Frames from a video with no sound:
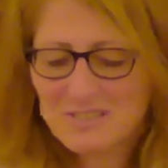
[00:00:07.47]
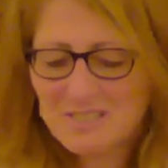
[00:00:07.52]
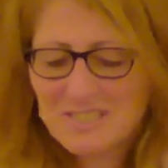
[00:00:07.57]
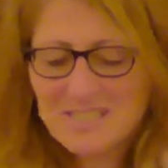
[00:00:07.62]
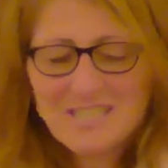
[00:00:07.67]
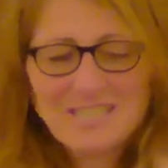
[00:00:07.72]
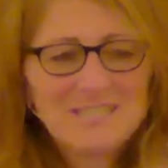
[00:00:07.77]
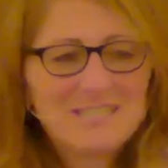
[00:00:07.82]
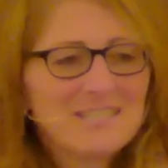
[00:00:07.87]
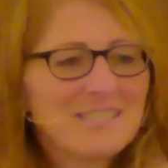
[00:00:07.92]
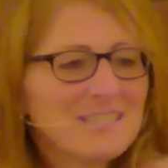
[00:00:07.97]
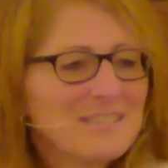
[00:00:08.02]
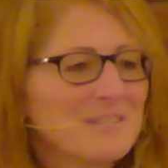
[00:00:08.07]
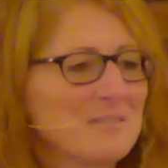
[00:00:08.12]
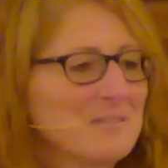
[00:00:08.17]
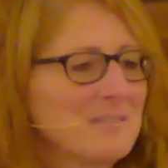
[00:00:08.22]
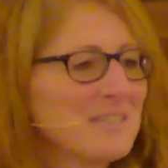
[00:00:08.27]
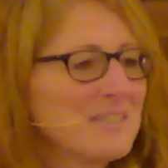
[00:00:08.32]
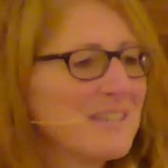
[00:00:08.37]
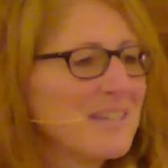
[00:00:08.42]
is ending.
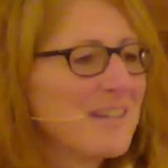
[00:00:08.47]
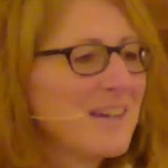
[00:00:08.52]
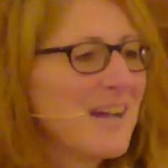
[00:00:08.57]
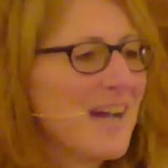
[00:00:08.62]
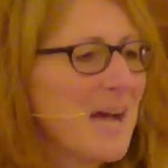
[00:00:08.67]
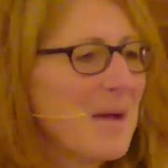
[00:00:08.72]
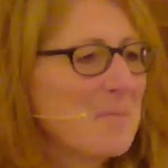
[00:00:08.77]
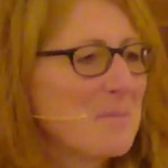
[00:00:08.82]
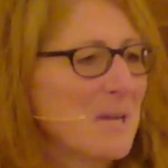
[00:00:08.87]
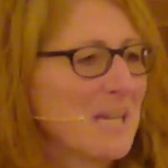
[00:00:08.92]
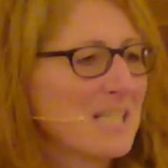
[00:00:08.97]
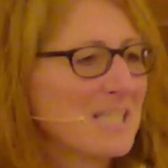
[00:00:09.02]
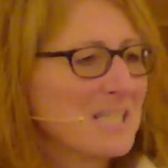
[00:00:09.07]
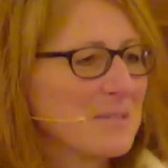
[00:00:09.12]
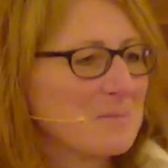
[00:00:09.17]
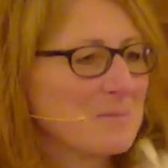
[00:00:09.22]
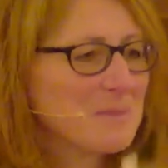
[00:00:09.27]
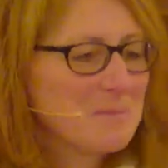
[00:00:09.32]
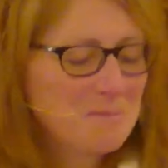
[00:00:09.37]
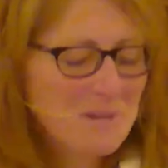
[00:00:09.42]
I picked
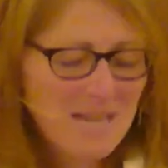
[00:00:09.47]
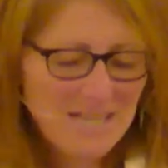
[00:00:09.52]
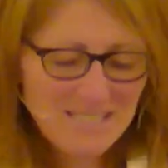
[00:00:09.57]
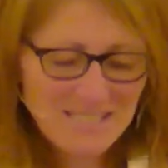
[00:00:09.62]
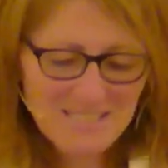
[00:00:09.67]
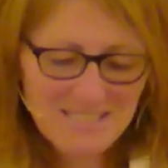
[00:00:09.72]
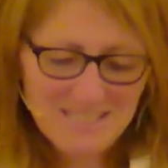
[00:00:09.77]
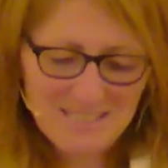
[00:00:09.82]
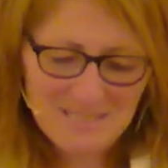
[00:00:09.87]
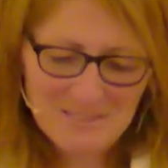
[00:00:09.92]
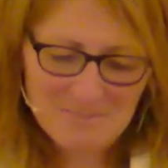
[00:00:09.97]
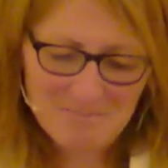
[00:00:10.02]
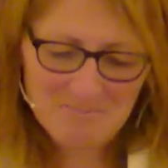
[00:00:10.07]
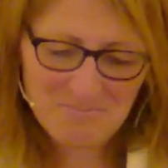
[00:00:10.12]
up the magazine.